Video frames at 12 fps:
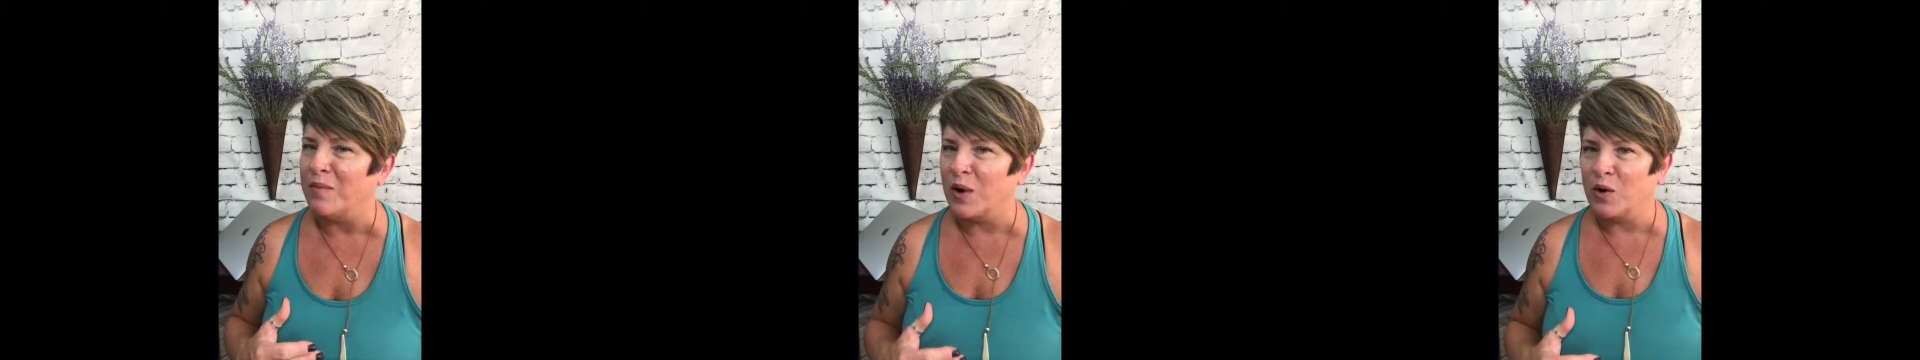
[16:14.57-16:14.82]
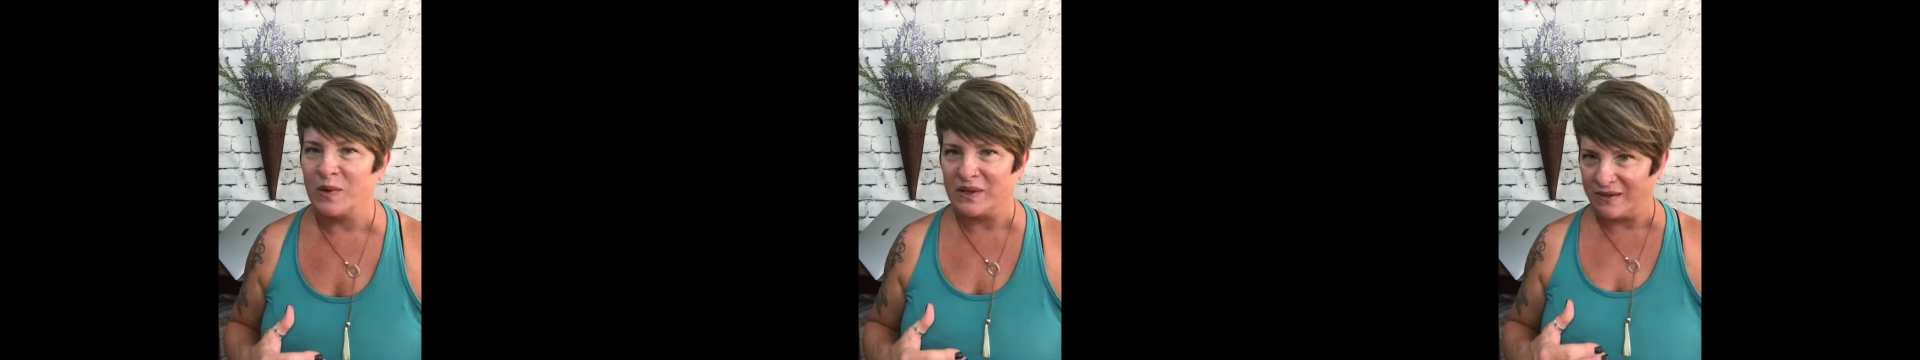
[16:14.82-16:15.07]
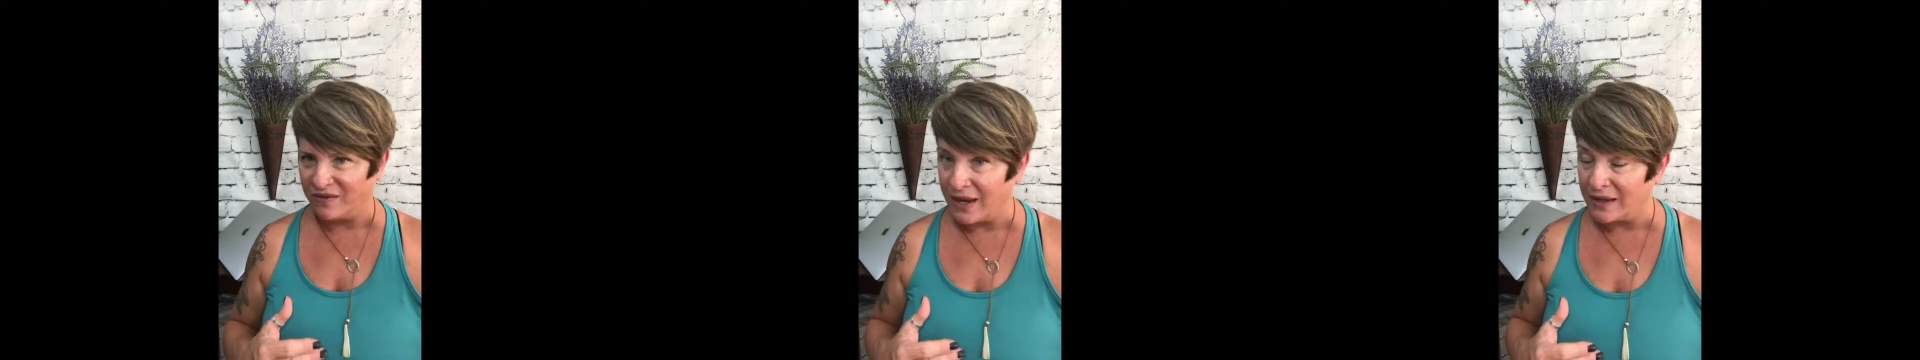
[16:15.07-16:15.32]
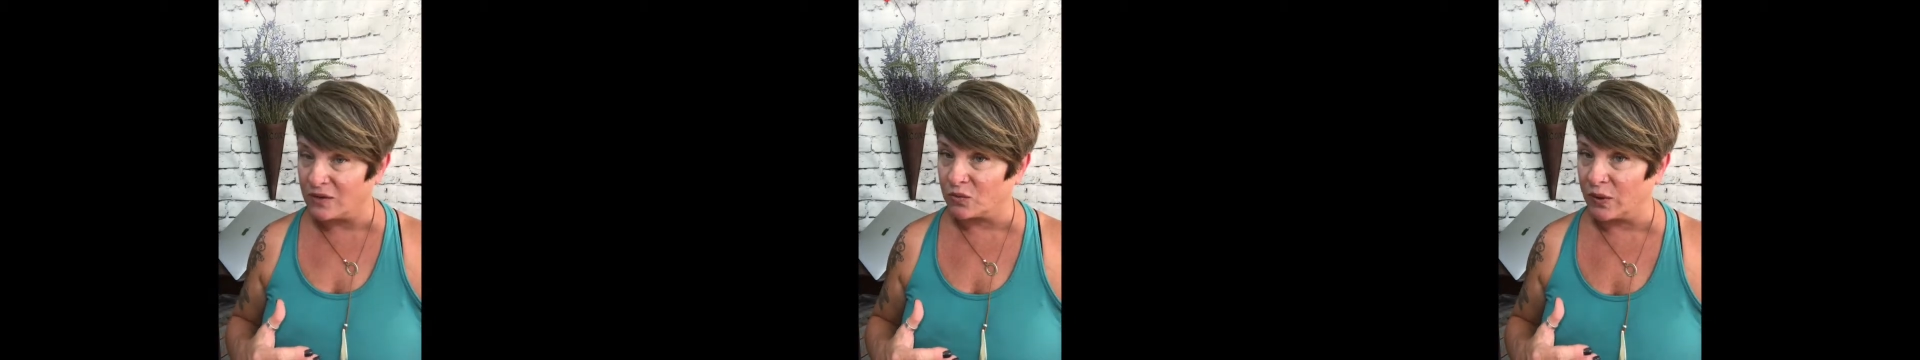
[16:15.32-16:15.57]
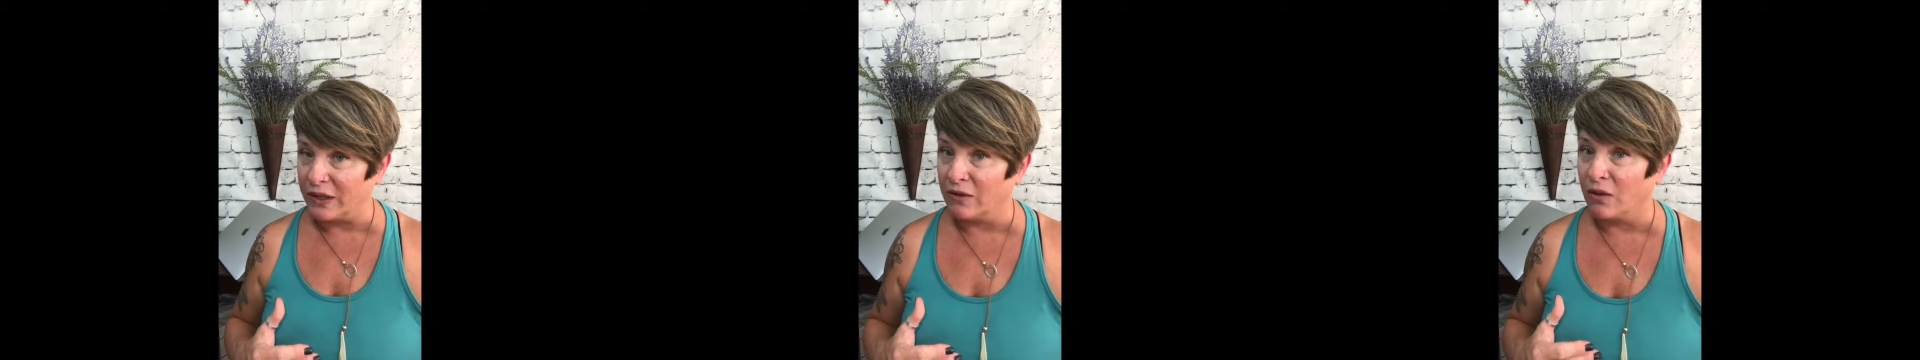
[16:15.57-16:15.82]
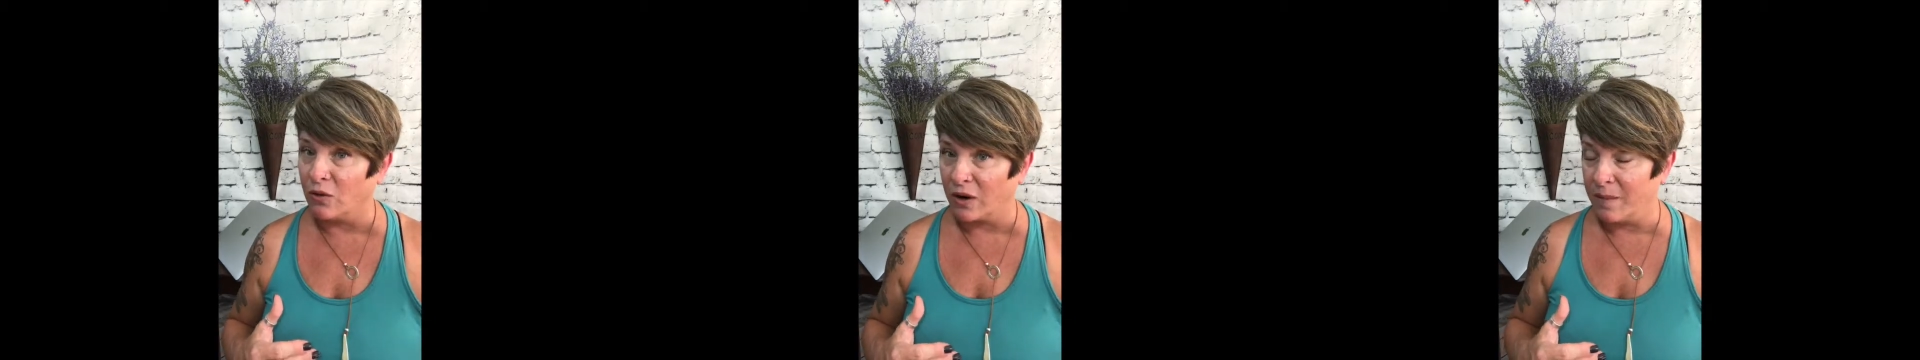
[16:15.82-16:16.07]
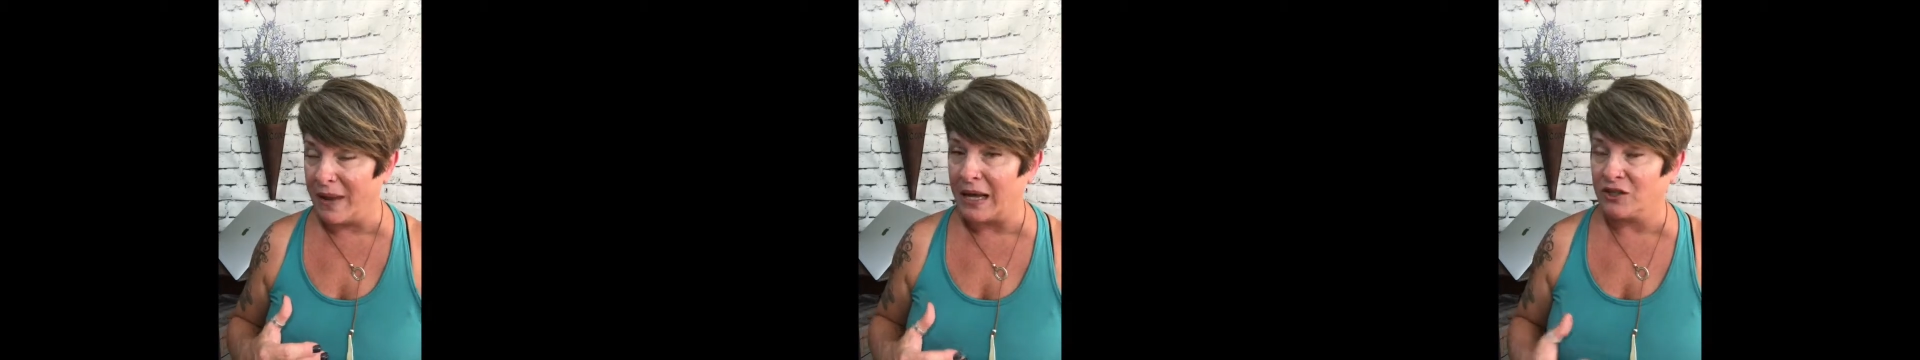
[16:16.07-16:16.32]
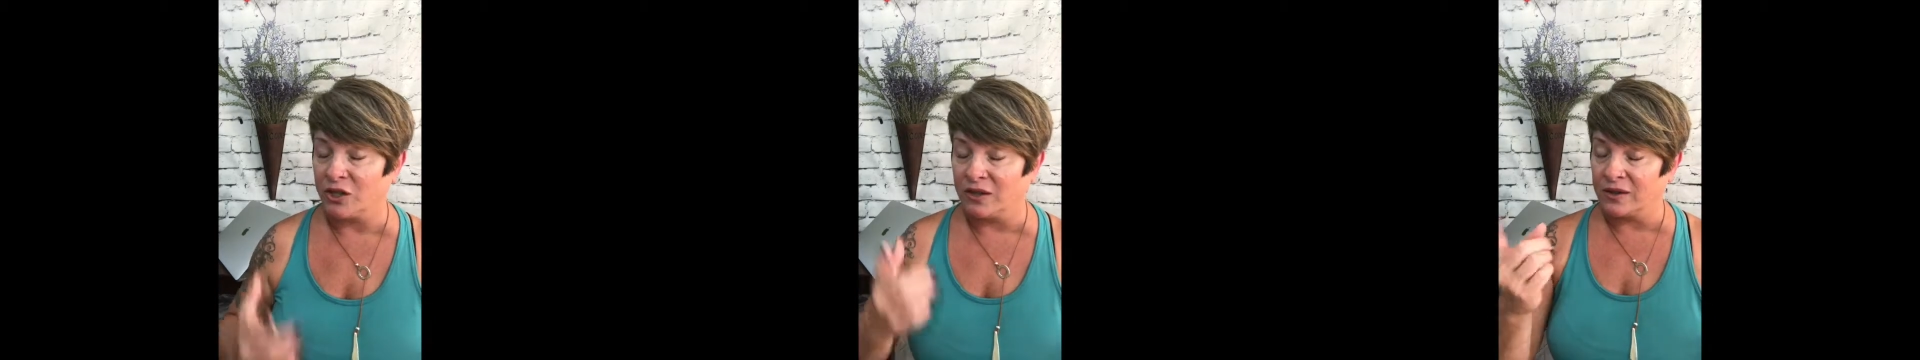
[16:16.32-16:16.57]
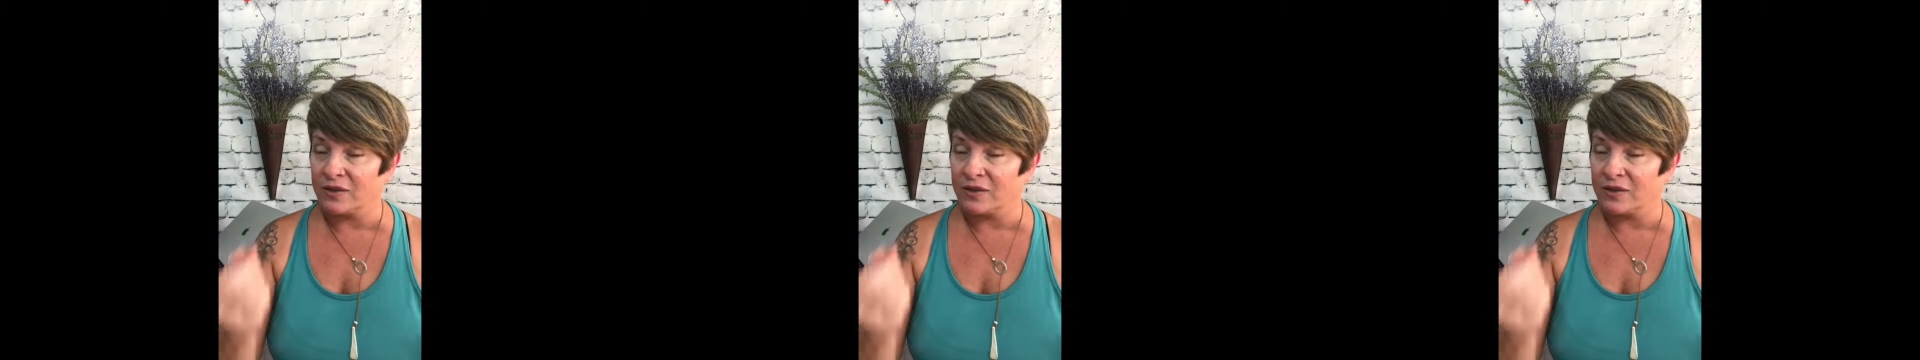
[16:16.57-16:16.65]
moment if that's real or imagined.